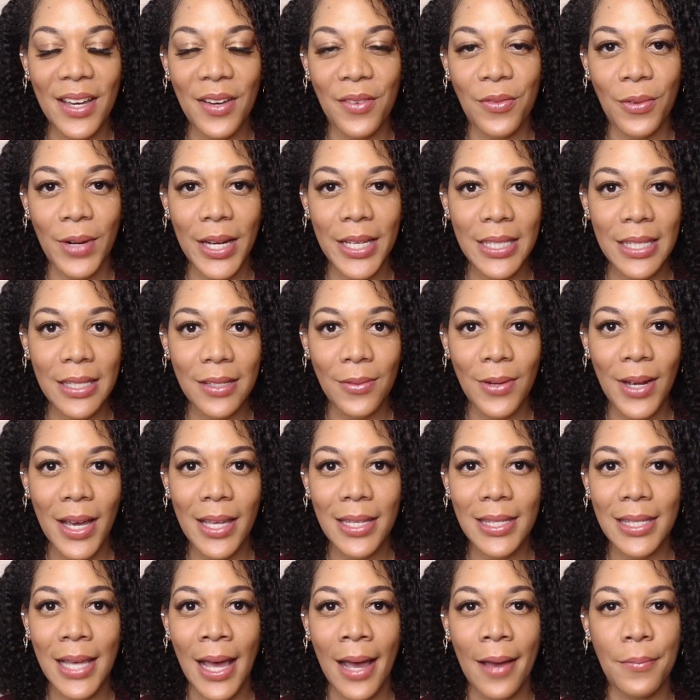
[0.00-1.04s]
of
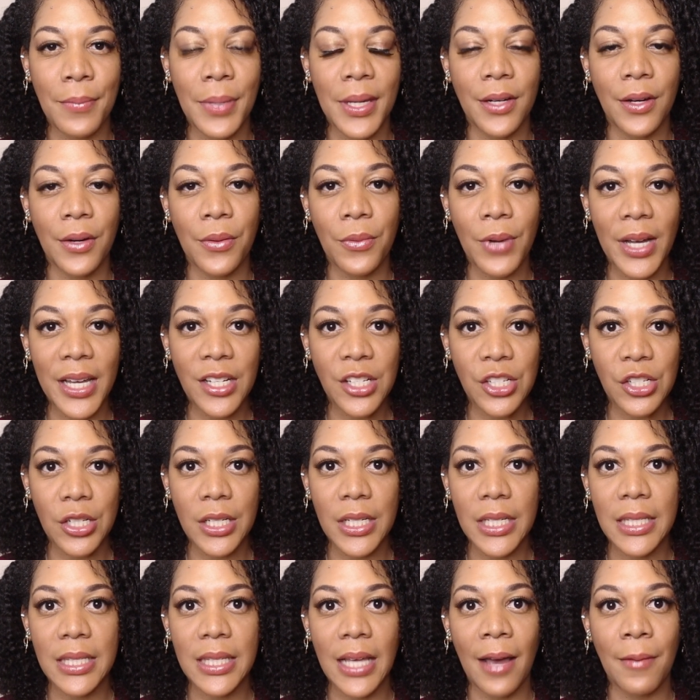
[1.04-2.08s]
restaurants. I've been a
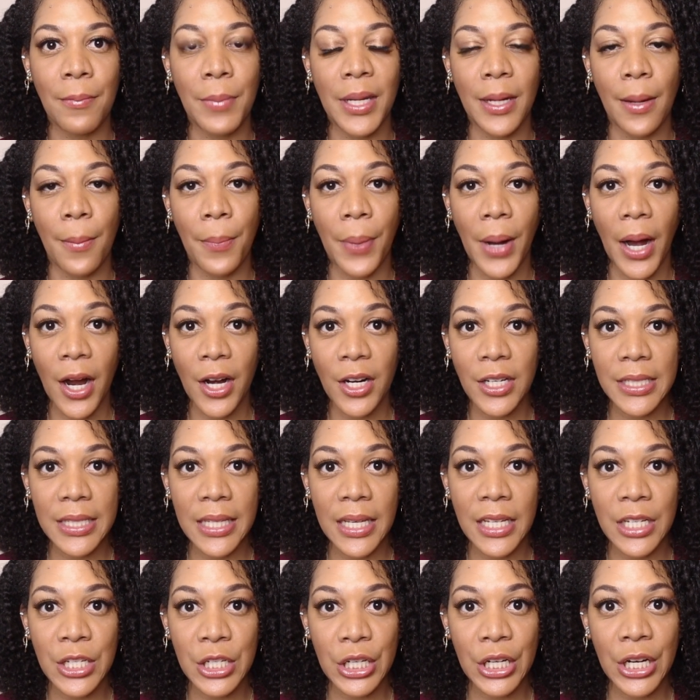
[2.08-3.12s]
waitress, I've been a
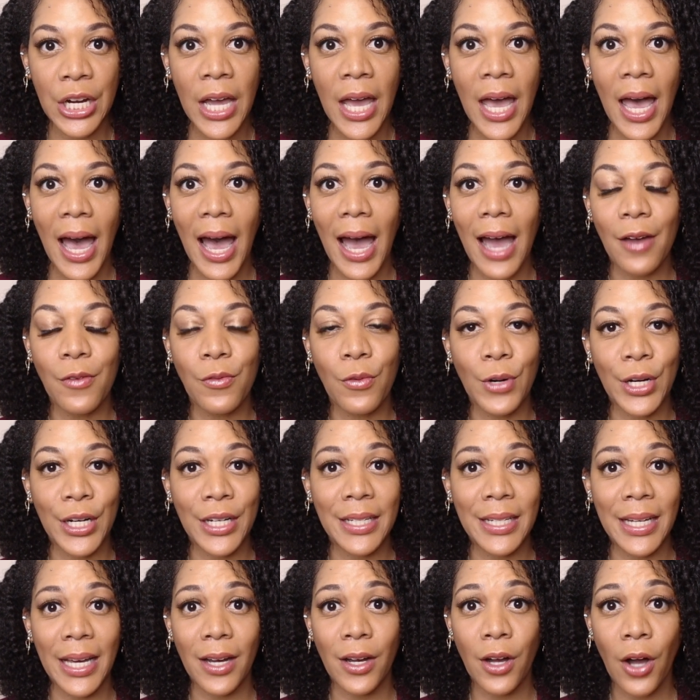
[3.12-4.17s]
bartender, I've
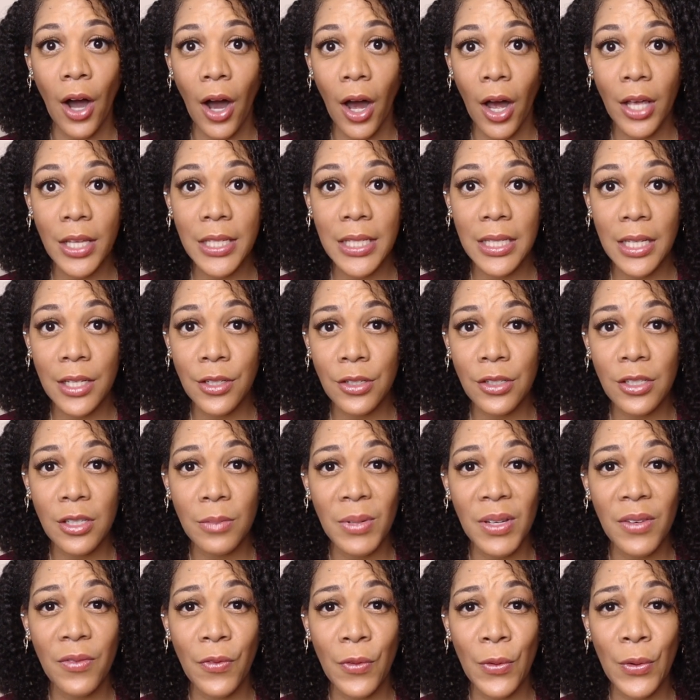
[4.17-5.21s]
worked at call centers
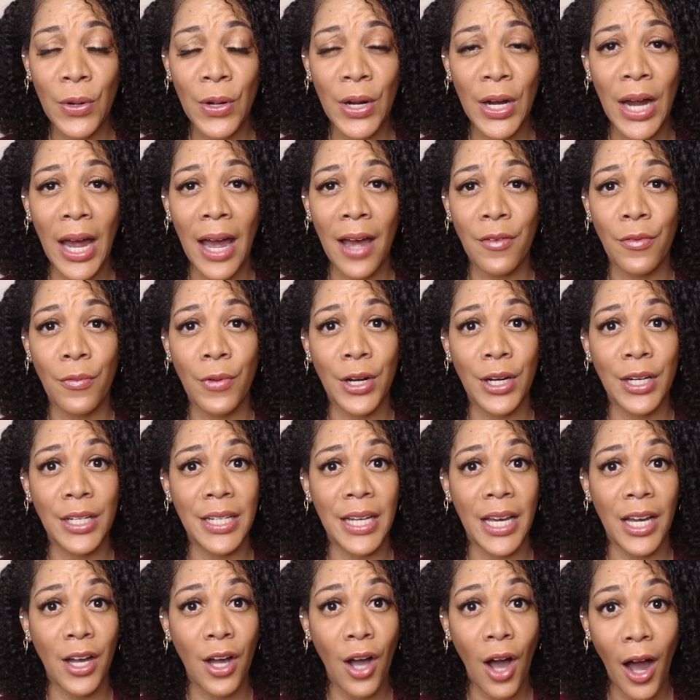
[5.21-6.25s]
before, I've worked
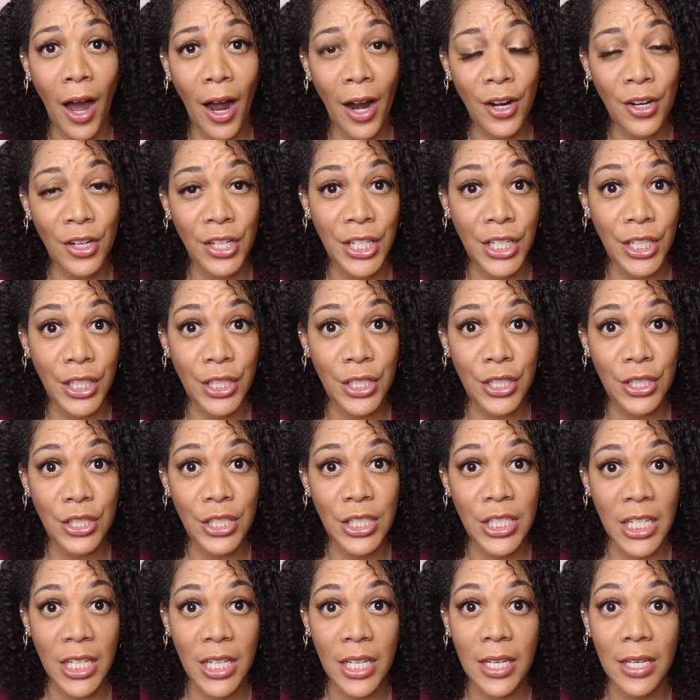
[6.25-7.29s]
at car
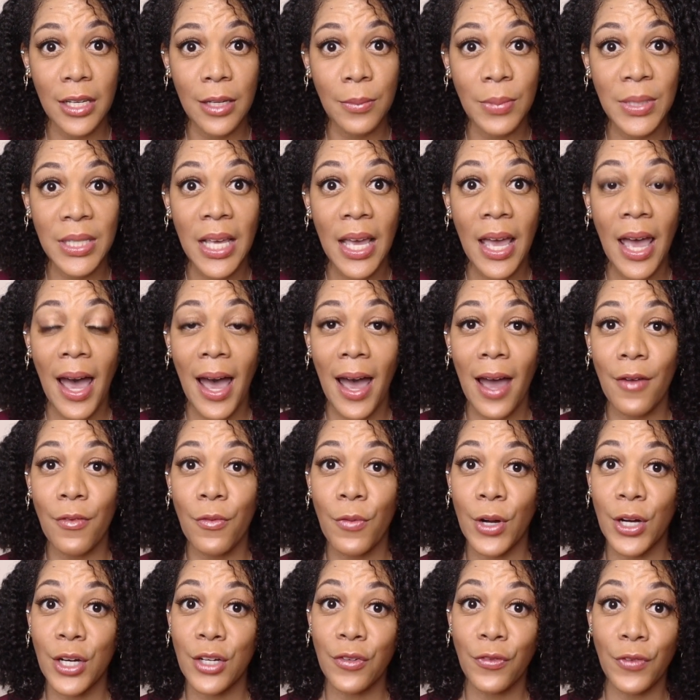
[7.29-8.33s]
dealerships, I've
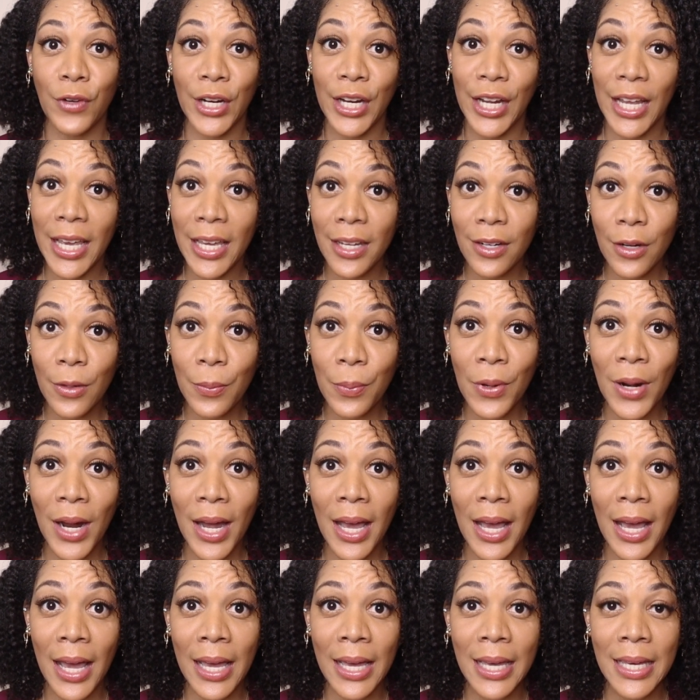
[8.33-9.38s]
worked for
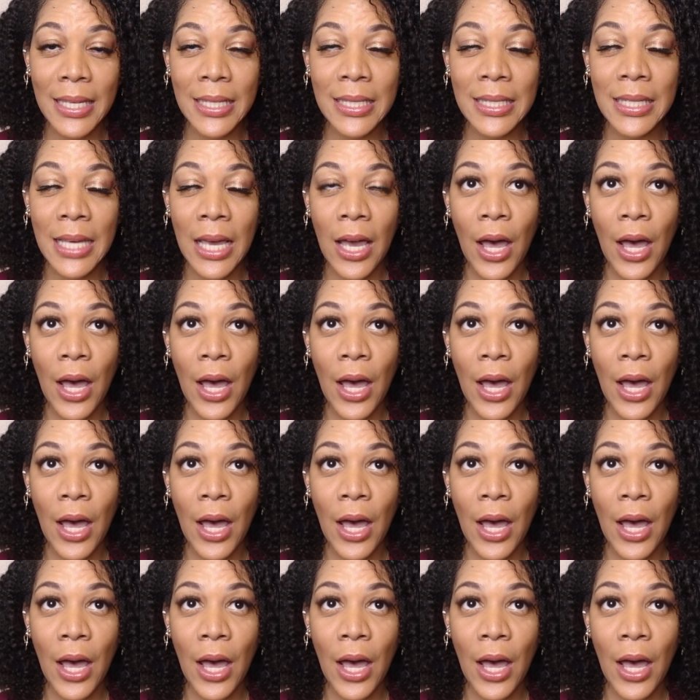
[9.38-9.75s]
Enterprise.